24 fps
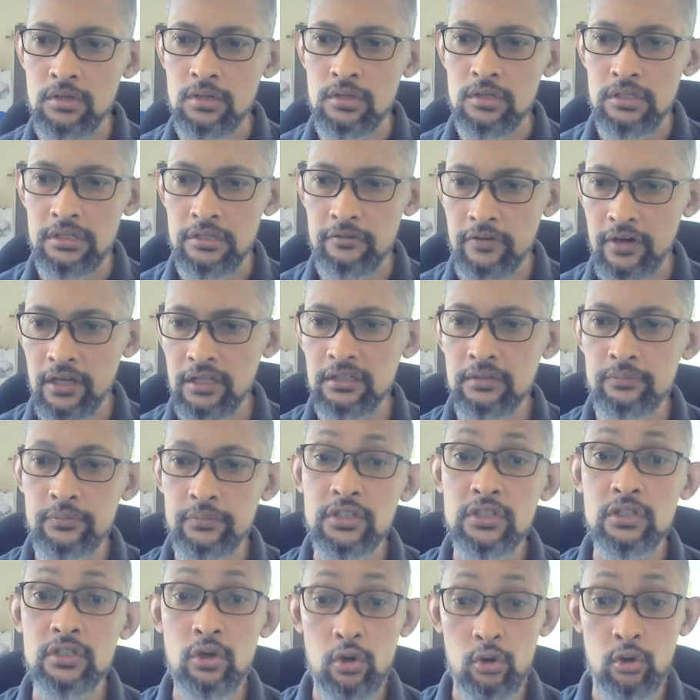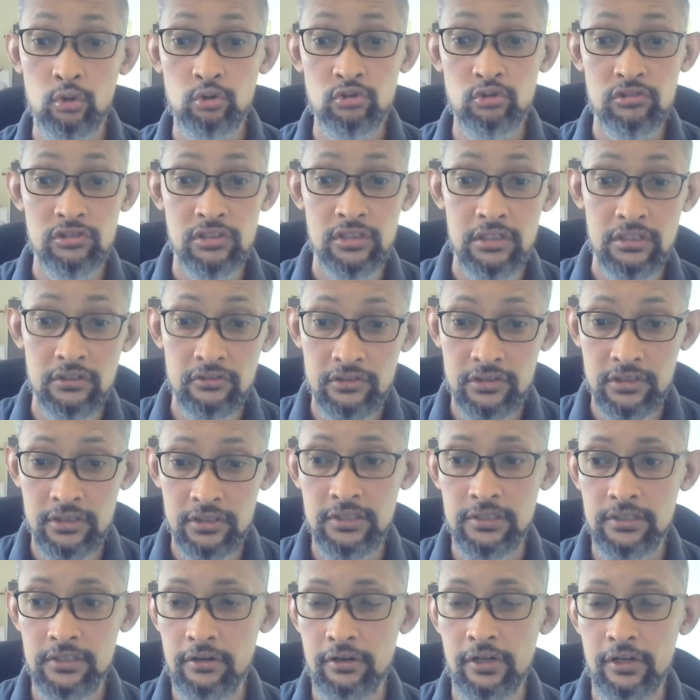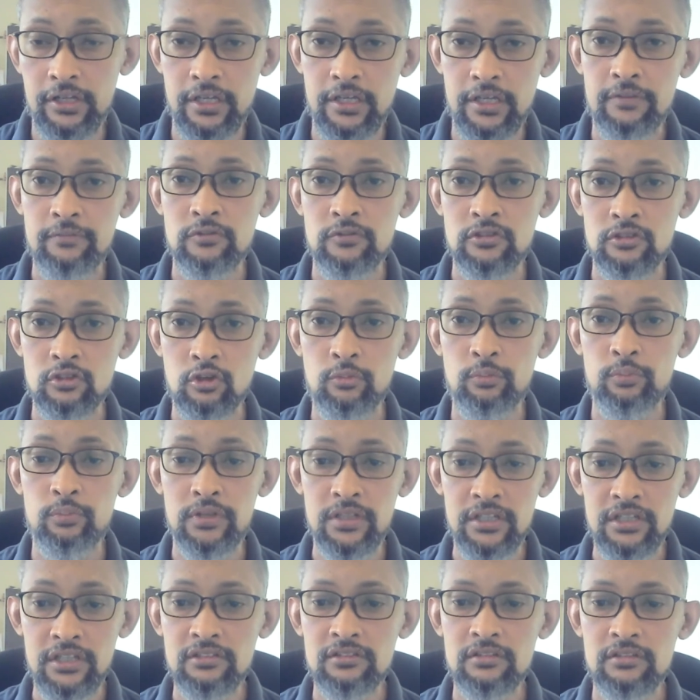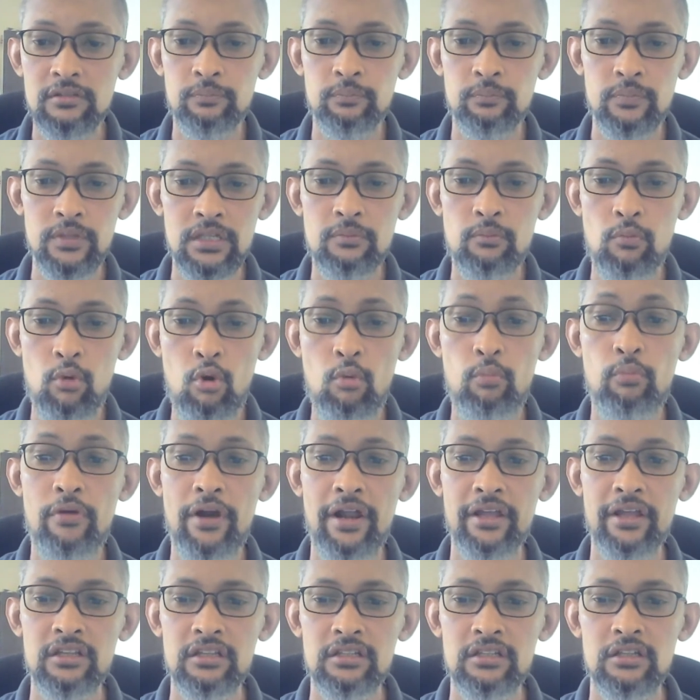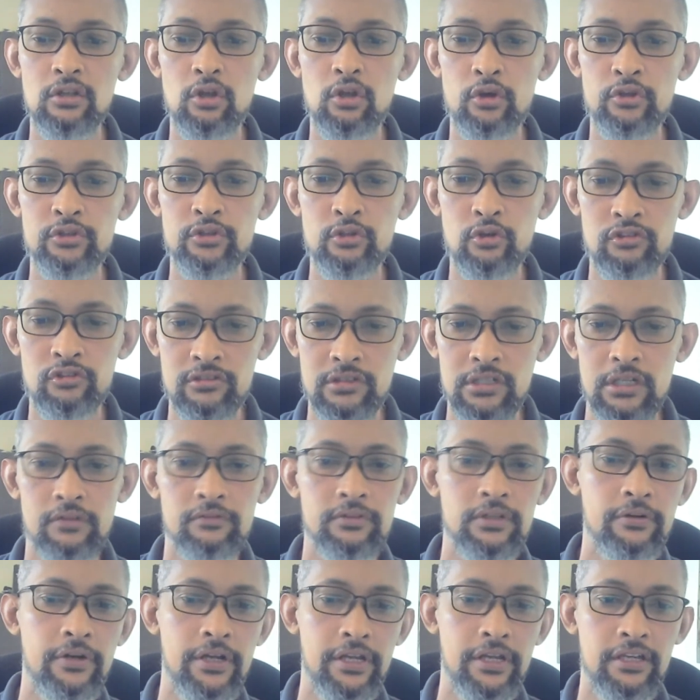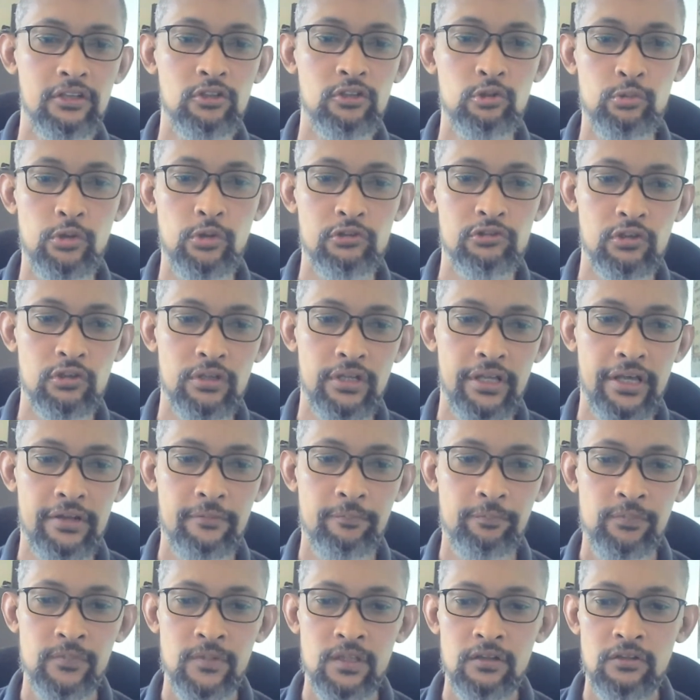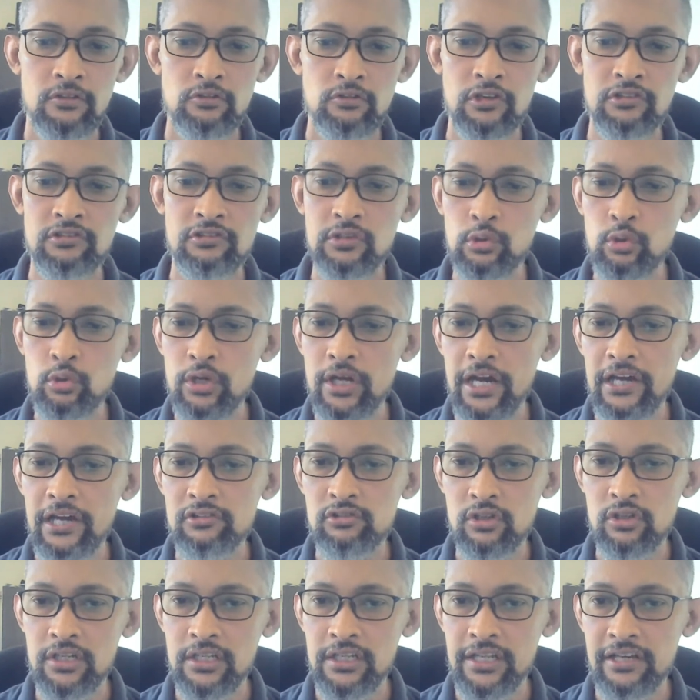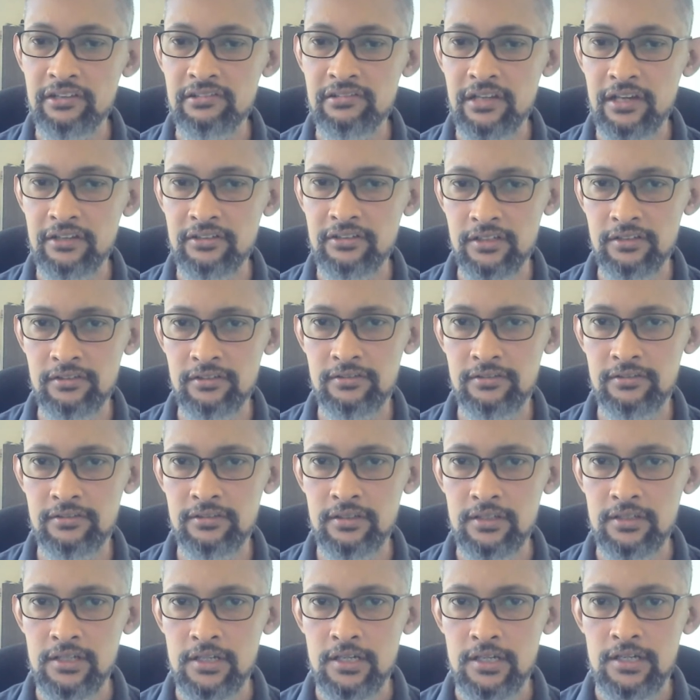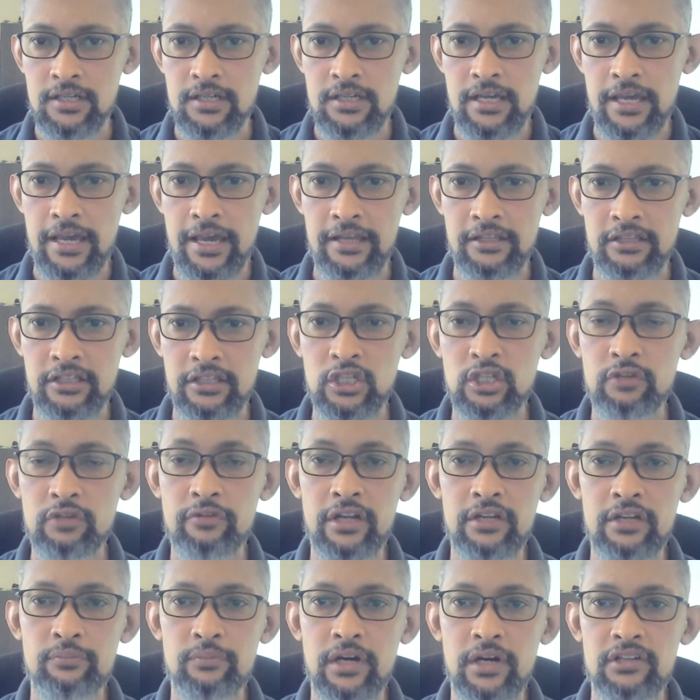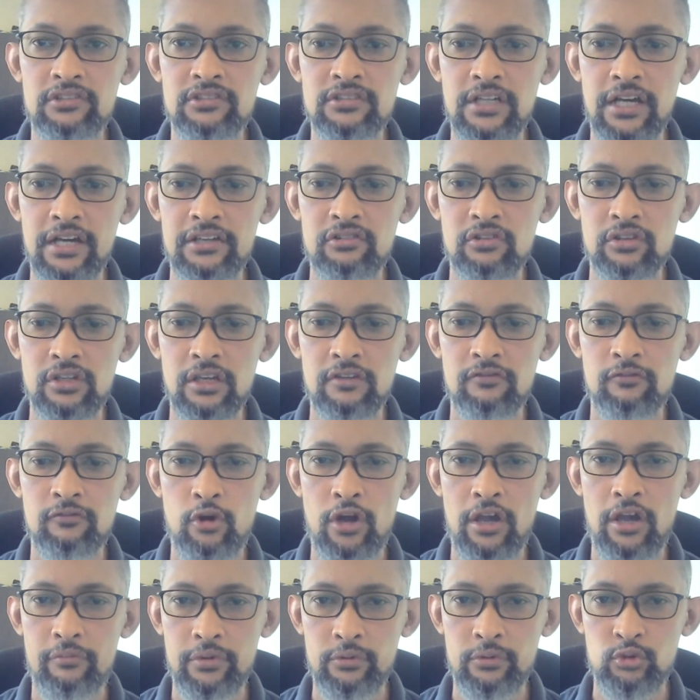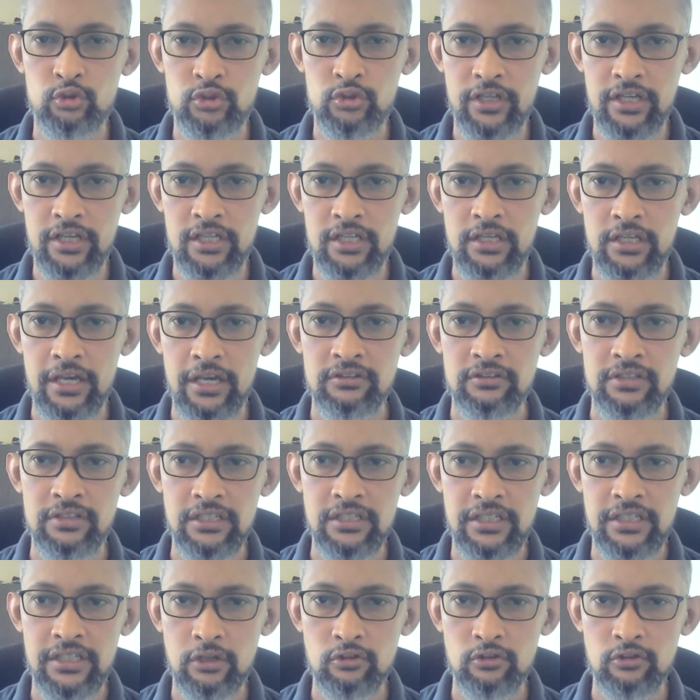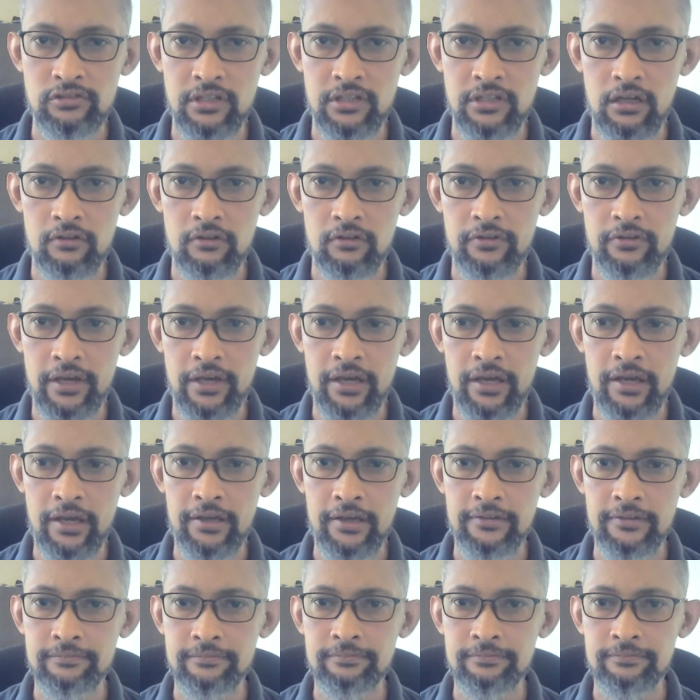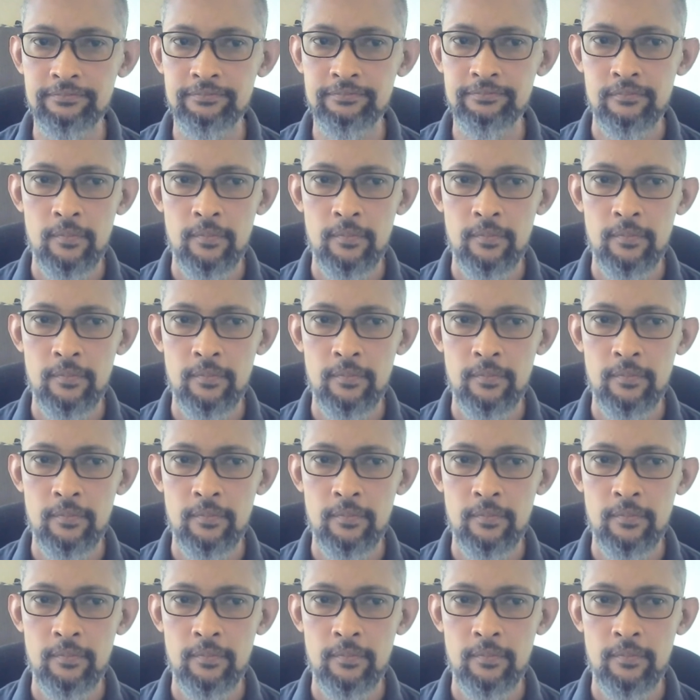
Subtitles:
developing your own skills here, okay? So please be more practical on yourself, okay, to work on that. So I'll see you guys on the next sessions. And thank you very much, guys, okay, for having today. And take care of yourself and